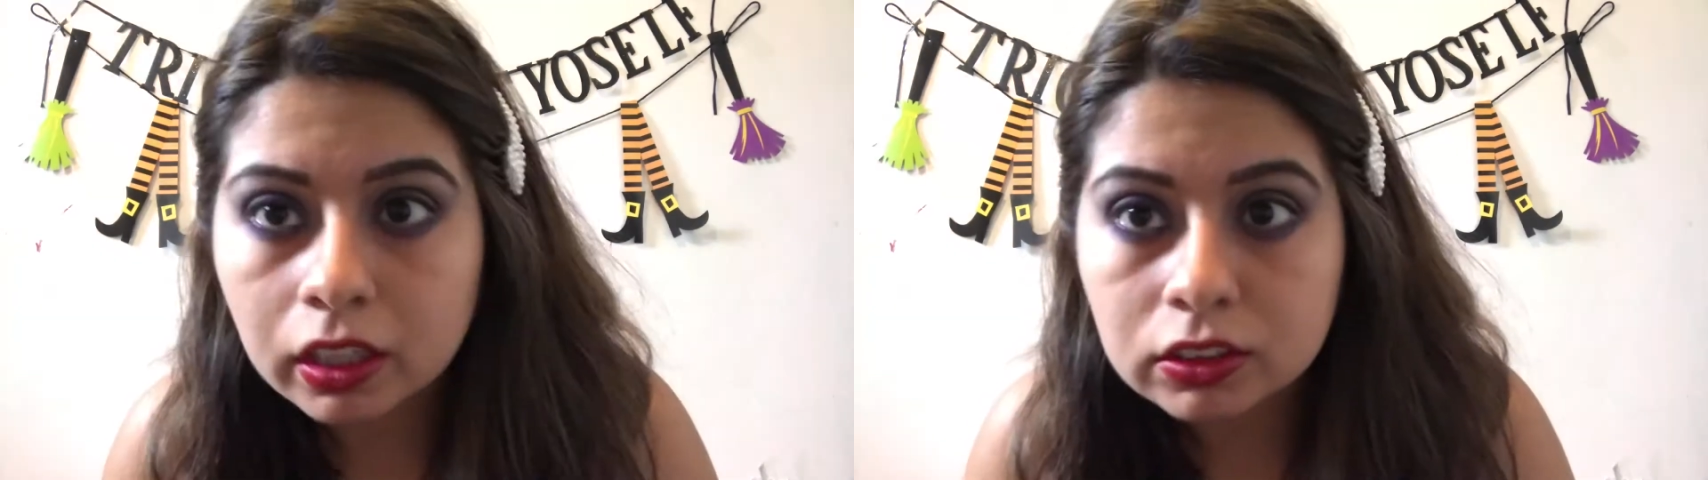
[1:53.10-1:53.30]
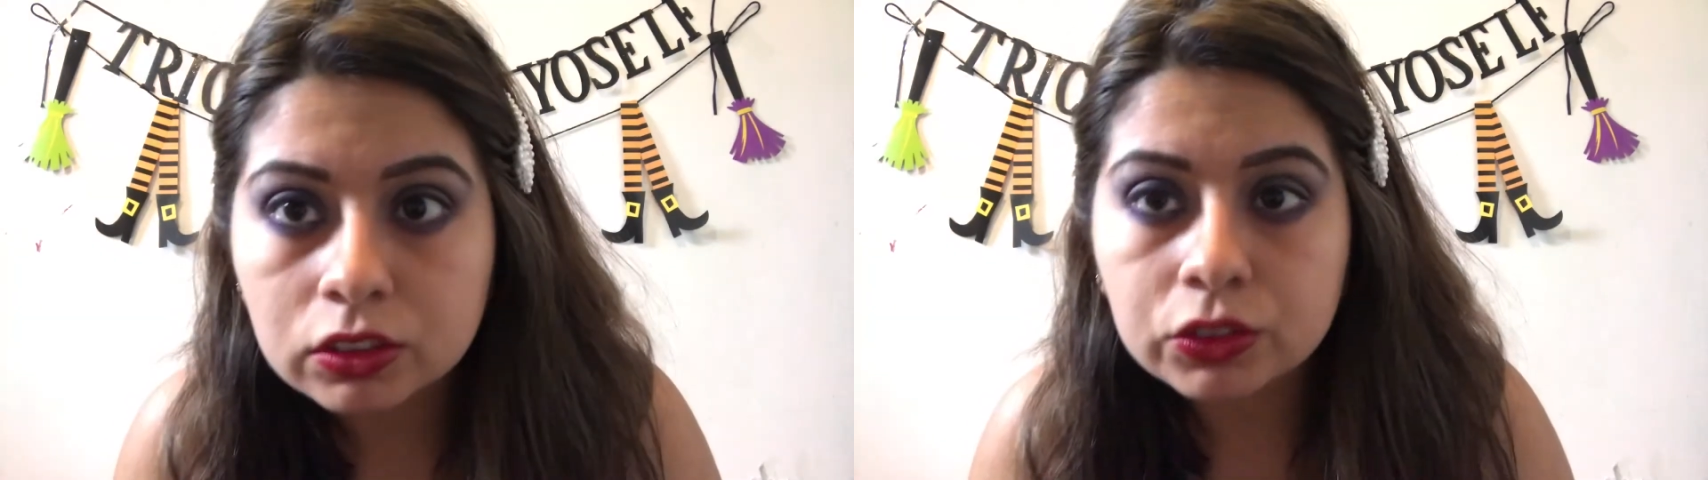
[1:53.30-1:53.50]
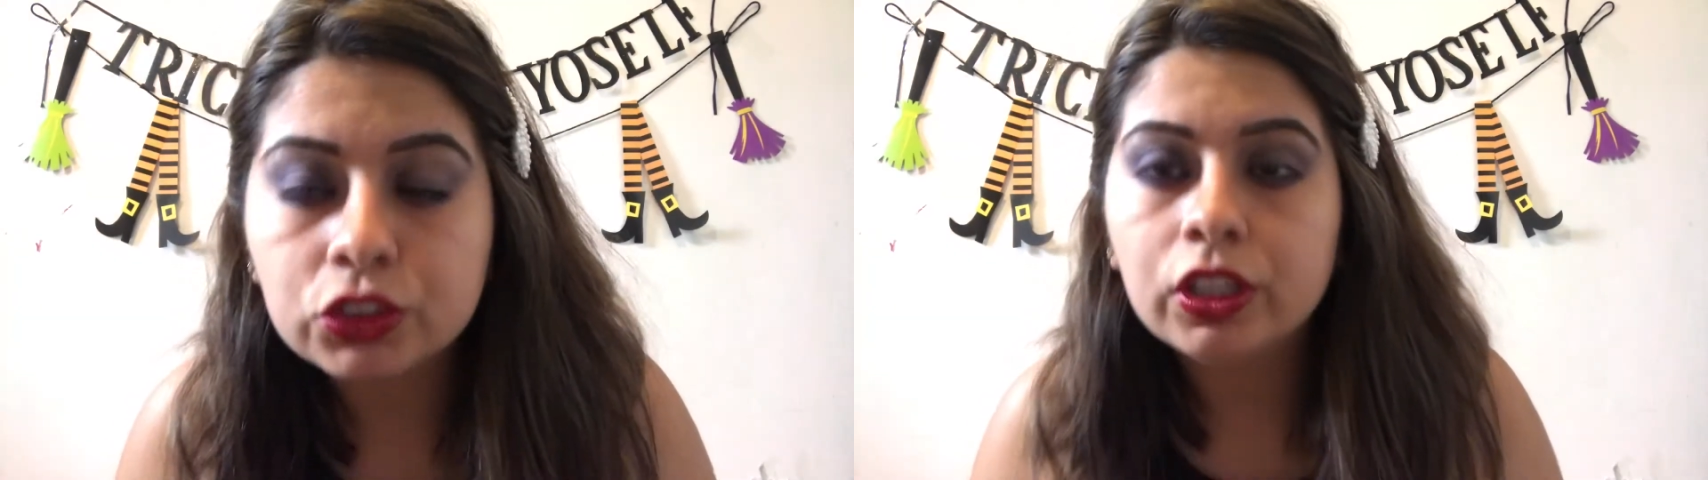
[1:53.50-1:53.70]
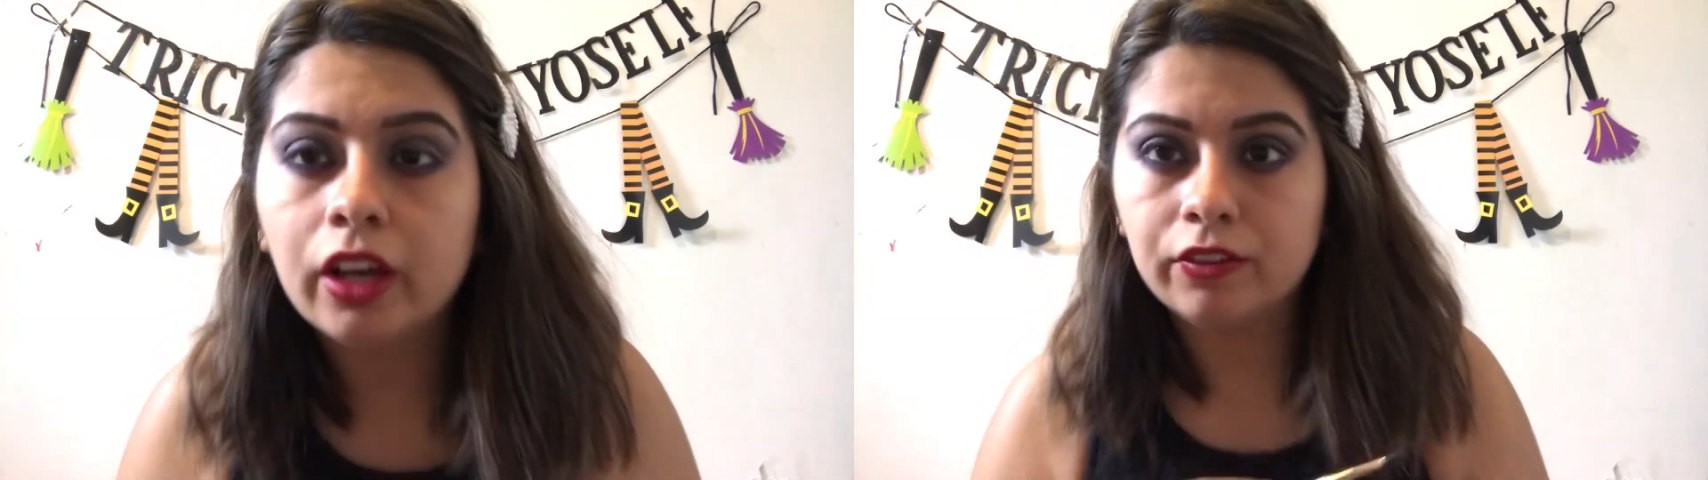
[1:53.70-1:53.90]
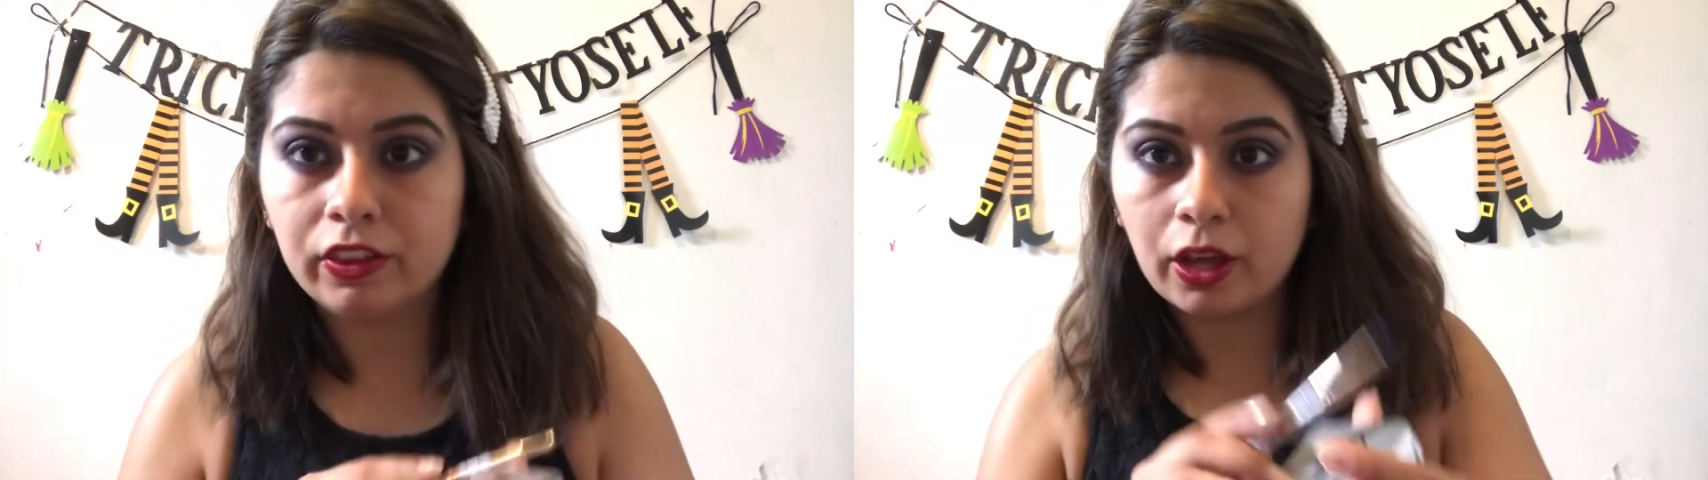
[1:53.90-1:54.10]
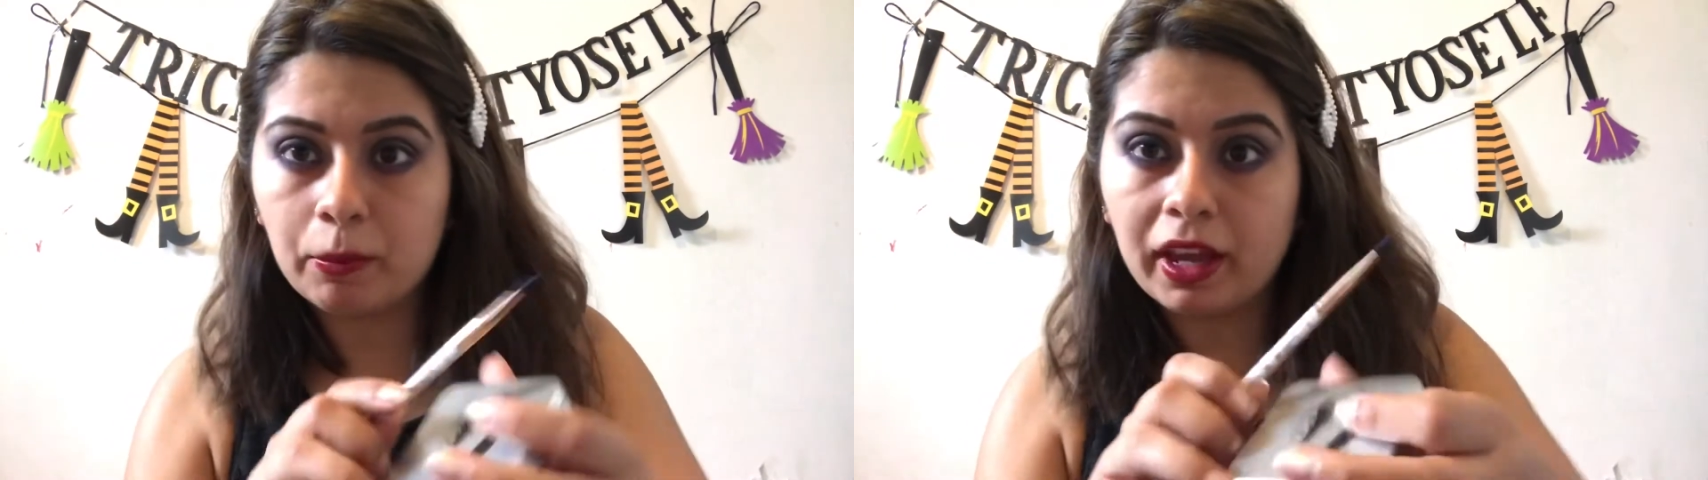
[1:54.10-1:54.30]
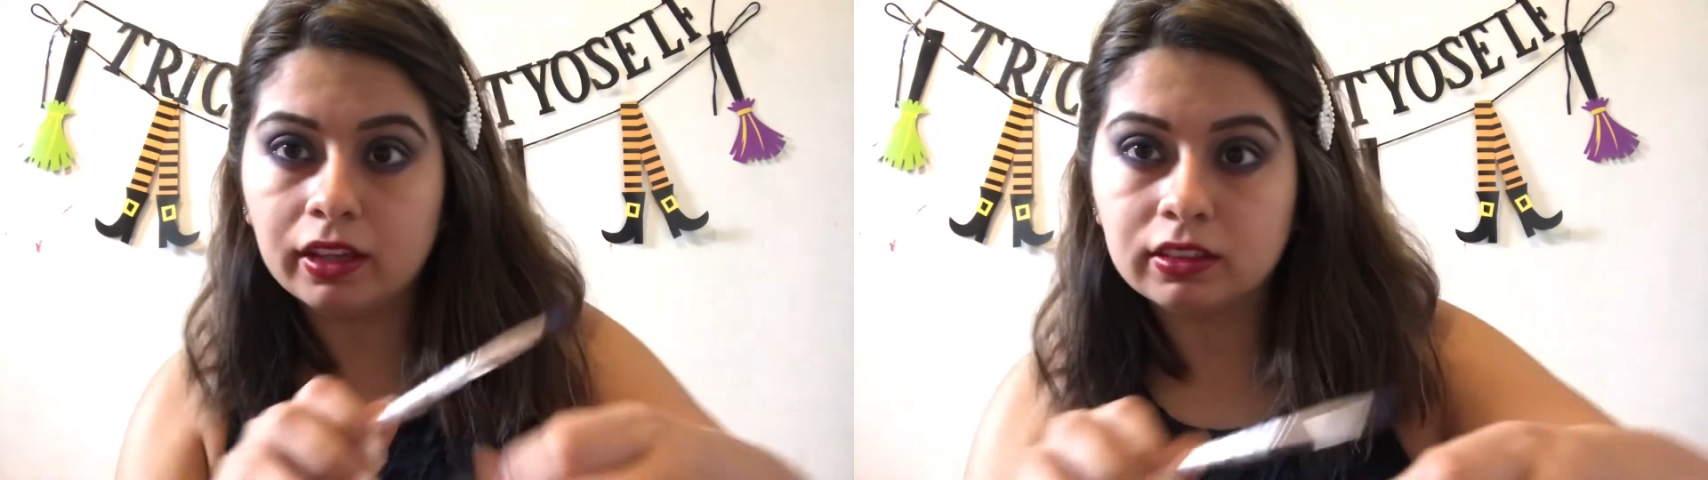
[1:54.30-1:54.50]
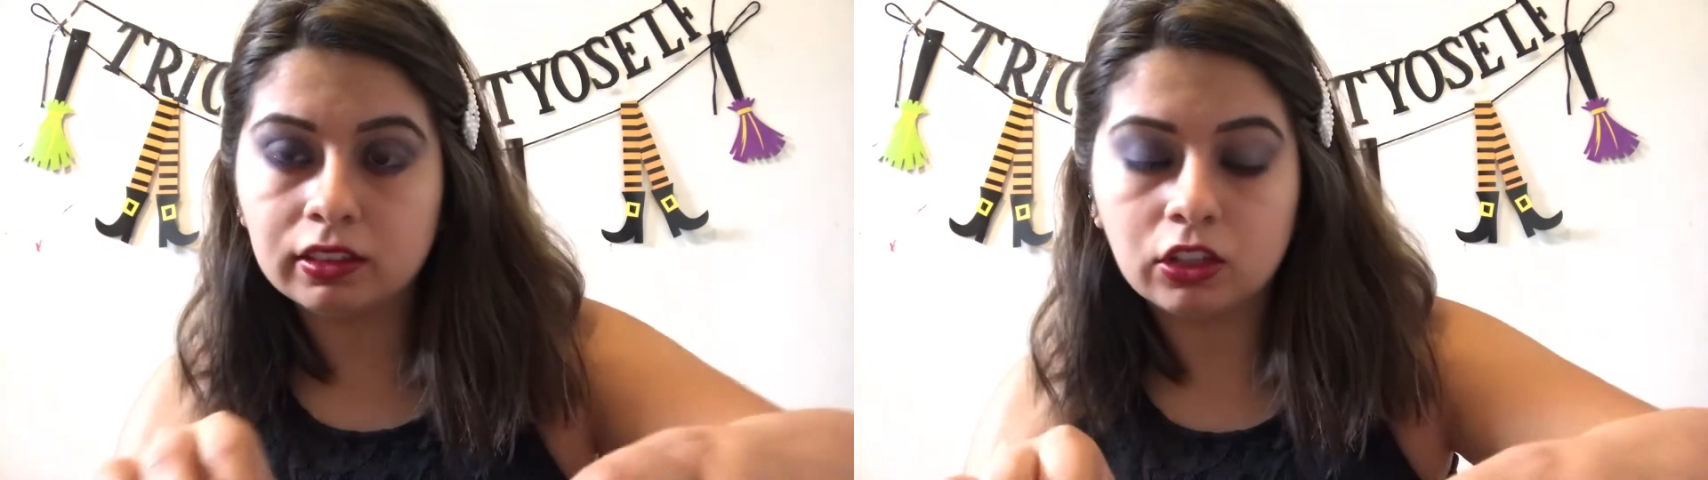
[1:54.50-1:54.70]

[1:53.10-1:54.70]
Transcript: So once you have that packed in